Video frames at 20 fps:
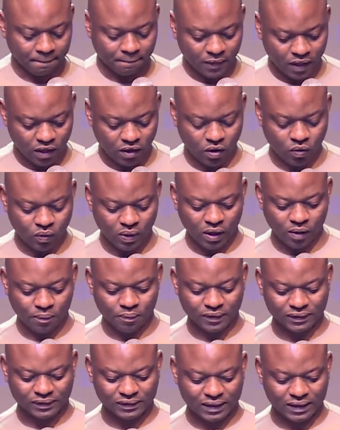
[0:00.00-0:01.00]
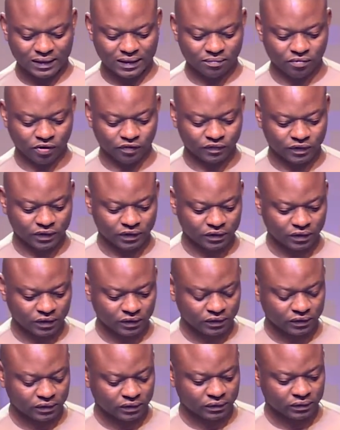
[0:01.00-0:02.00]
The Lord will help us in the name of
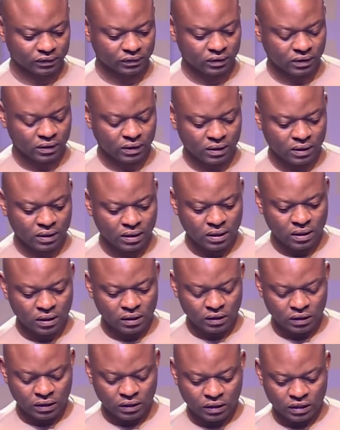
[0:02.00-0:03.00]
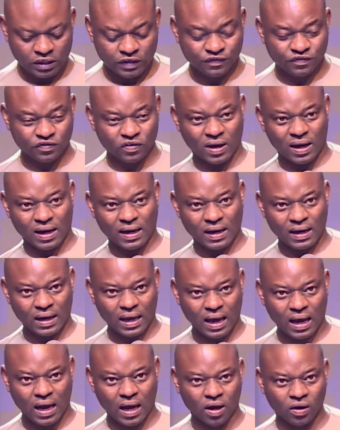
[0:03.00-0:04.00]
Jesus. If you
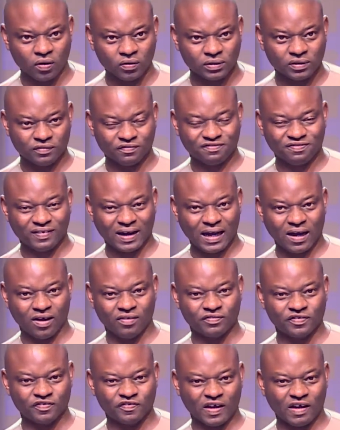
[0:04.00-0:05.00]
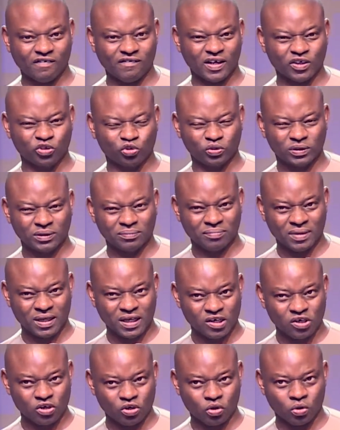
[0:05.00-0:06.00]
allow the fire of revival to
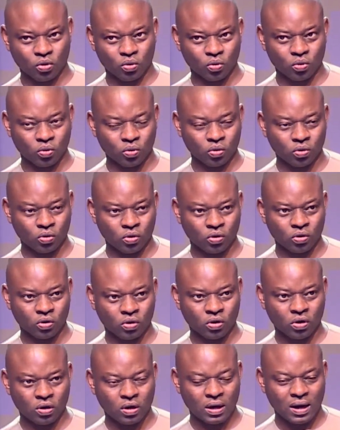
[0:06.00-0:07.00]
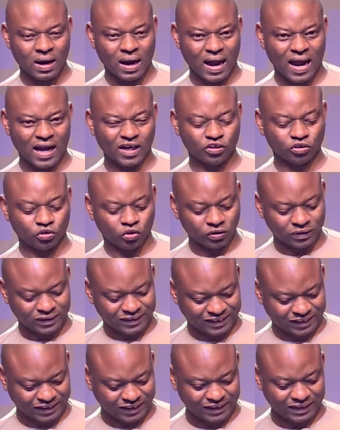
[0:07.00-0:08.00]
remain low and you
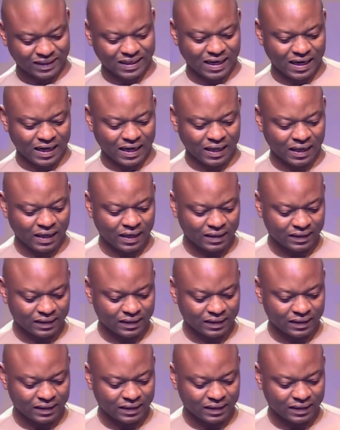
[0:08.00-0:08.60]
don't trigger,